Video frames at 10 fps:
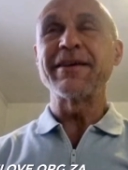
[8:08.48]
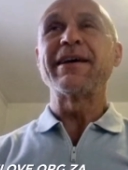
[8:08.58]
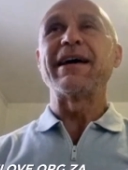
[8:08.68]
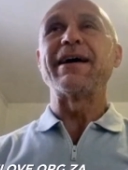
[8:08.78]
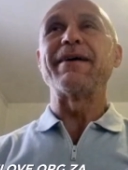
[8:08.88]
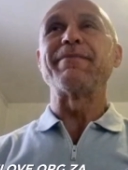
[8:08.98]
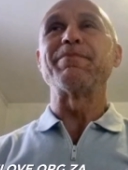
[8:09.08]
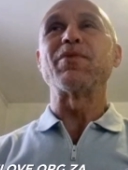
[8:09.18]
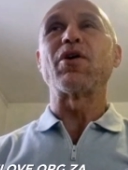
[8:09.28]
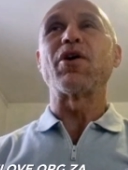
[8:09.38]

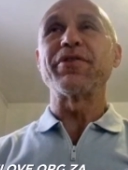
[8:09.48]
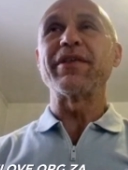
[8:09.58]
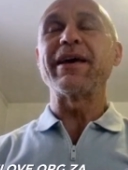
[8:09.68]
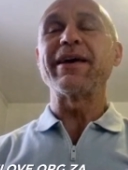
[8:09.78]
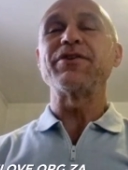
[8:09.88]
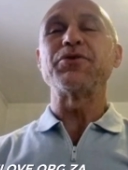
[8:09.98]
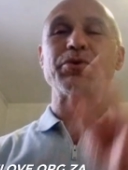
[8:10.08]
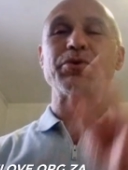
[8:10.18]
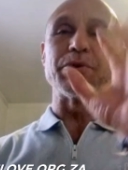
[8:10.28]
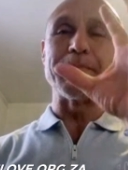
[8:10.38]
Um, on there, you,
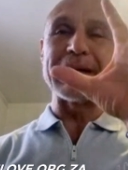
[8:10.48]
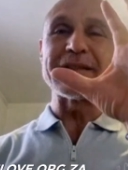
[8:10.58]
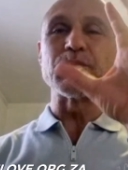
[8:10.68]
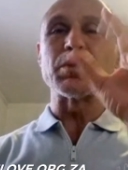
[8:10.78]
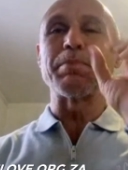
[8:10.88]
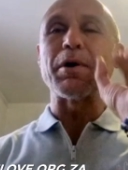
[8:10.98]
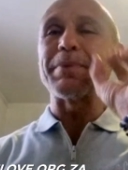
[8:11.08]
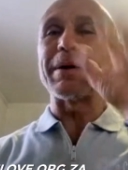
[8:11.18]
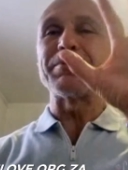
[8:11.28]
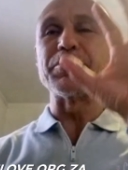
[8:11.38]
your button will
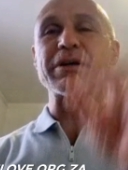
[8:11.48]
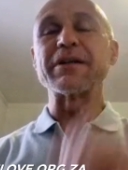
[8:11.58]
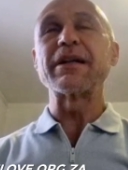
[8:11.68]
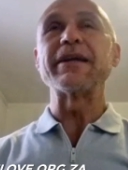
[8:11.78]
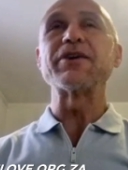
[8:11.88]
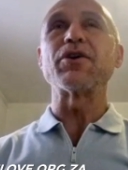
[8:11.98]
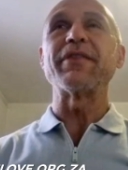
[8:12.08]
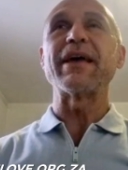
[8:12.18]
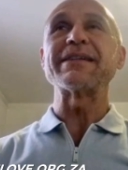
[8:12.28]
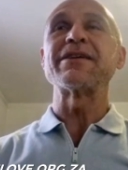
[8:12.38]
pop up. You can click on
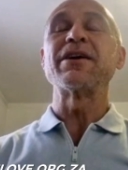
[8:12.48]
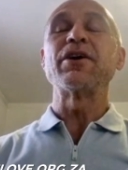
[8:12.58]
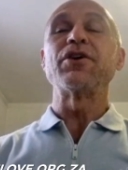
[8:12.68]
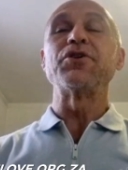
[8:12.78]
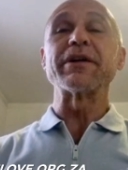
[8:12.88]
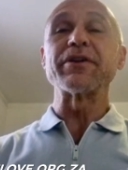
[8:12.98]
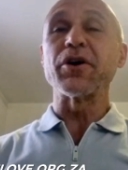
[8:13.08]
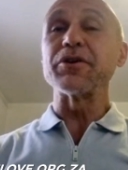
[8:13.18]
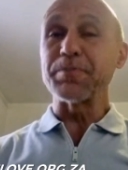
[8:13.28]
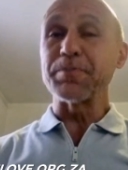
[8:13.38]
that. You can go
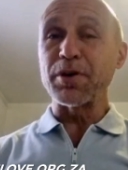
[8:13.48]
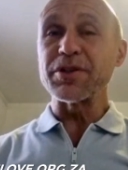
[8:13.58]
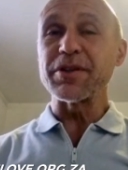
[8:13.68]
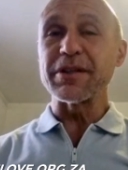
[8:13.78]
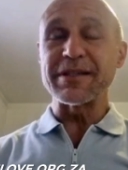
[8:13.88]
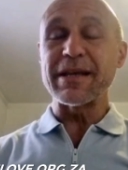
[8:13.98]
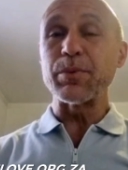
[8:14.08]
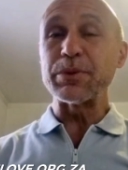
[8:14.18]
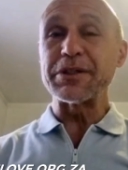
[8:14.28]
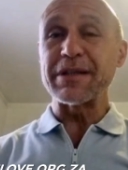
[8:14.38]
and sponsor the
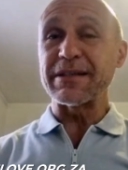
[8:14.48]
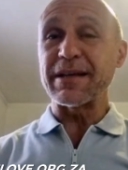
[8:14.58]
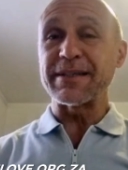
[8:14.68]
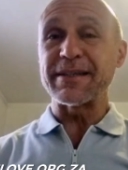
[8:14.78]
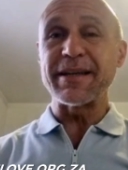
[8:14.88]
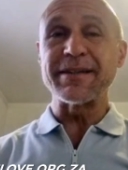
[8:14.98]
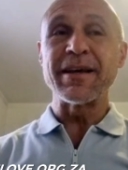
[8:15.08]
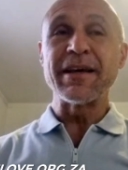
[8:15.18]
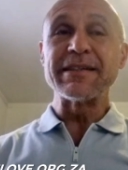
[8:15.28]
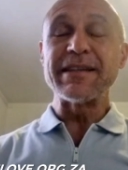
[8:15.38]
sandwiches. As I said,
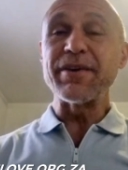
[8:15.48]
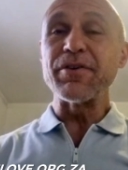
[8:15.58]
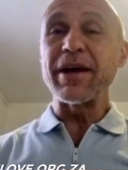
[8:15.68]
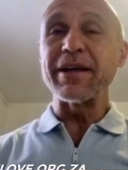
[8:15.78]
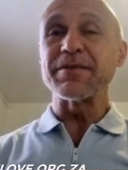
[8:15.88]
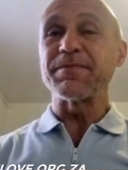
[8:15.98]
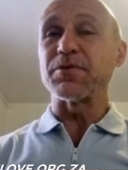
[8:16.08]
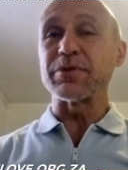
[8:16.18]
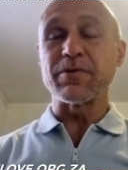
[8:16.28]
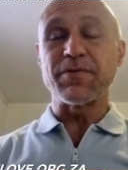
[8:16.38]
10 Rand for,
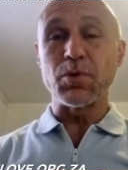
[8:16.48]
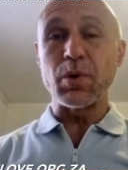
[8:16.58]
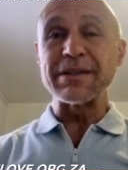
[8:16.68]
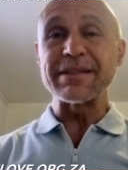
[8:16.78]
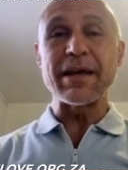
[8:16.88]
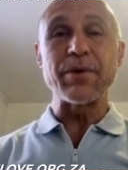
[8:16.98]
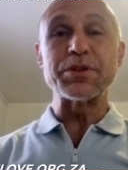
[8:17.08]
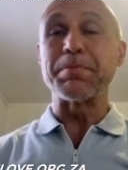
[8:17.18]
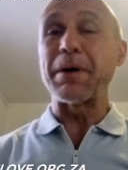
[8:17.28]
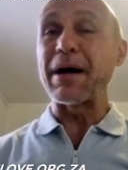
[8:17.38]
for one
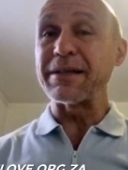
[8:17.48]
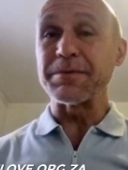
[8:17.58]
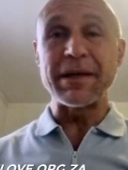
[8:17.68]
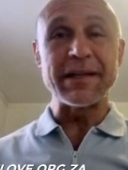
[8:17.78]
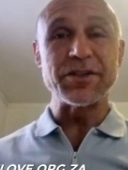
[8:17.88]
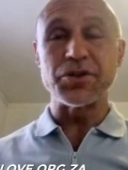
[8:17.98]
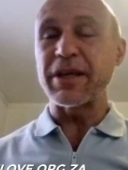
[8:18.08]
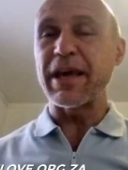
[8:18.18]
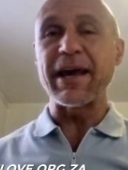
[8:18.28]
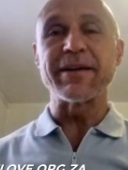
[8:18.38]
sandwich. Buy as many as you
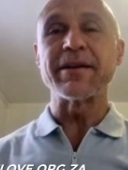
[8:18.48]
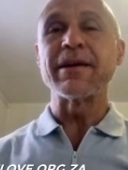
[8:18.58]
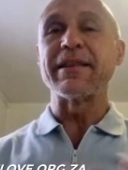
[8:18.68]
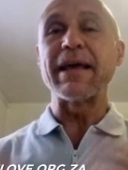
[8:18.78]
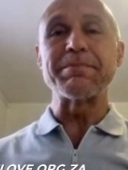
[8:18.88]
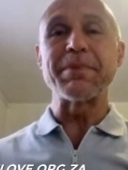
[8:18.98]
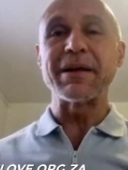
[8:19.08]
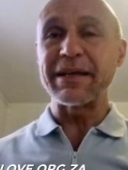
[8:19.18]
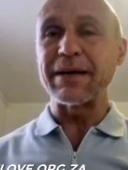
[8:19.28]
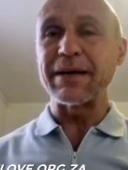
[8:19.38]
can. That
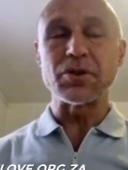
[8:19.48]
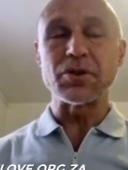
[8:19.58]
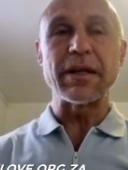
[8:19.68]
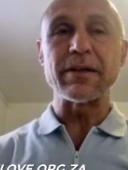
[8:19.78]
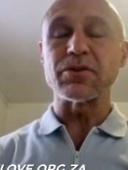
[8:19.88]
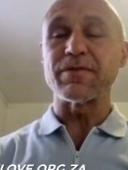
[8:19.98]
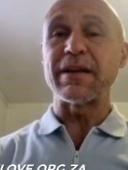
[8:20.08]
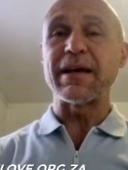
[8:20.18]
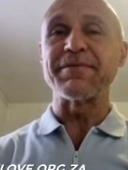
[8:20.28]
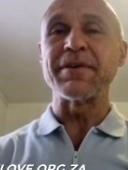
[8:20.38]
money comes to Ladles of Love